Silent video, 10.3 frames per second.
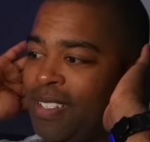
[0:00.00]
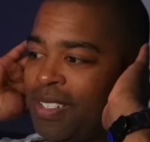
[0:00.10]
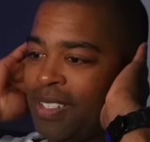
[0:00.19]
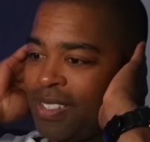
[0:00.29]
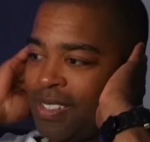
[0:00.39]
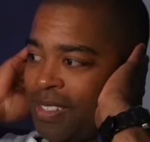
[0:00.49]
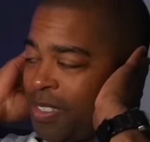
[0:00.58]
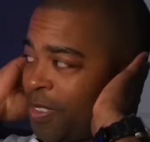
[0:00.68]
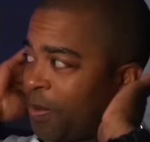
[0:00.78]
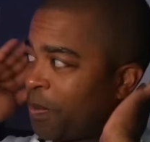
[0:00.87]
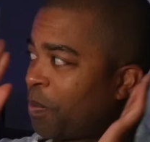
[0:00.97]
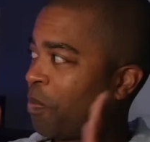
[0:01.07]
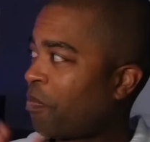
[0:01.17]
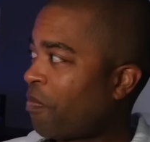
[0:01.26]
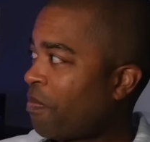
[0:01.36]

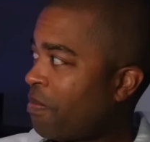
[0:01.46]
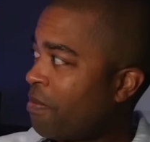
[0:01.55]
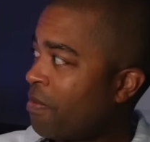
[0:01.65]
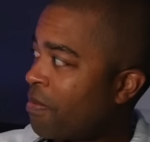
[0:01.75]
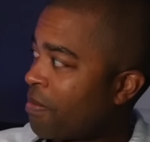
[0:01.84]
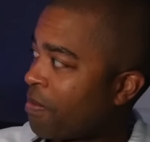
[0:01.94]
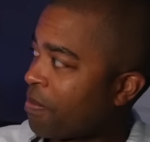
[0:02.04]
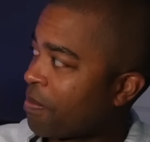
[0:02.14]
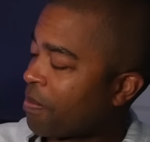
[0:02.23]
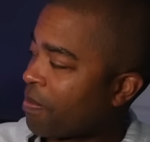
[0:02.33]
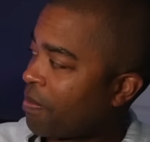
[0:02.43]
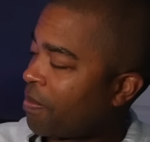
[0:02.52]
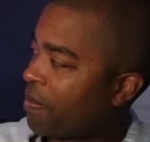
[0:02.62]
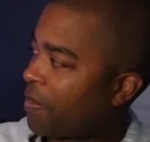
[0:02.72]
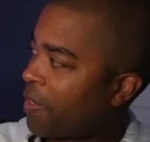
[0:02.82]

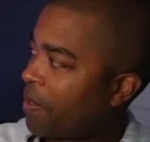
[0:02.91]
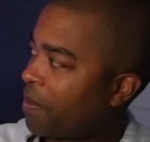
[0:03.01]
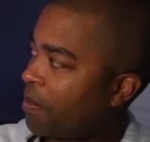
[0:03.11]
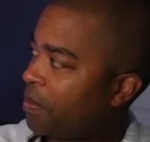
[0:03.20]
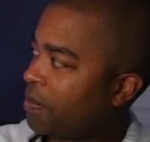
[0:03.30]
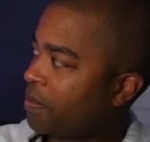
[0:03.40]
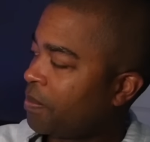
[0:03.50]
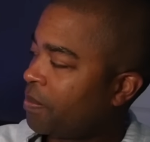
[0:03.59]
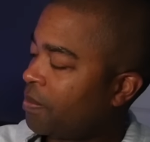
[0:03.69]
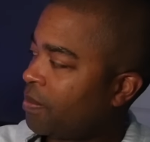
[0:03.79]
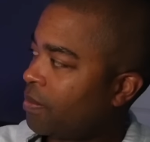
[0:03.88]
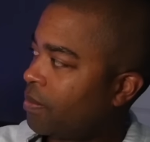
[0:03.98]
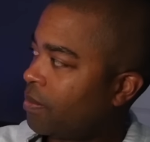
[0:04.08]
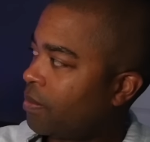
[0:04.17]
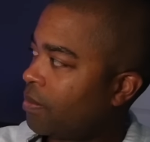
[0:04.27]

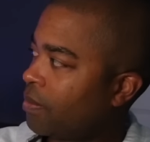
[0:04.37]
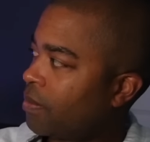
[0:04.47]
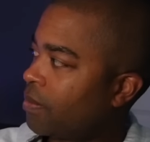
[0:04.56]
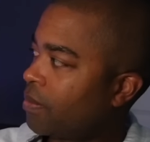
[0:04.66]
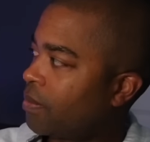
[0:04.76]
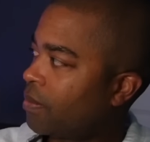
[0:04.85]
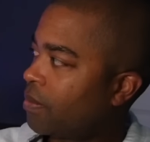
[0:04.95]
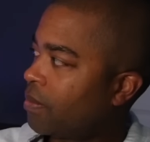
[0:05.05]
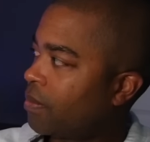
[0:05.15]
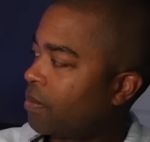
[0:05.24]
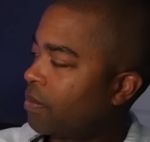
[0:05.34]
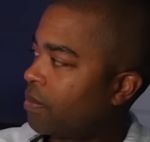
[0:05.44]
This person isn't speaking.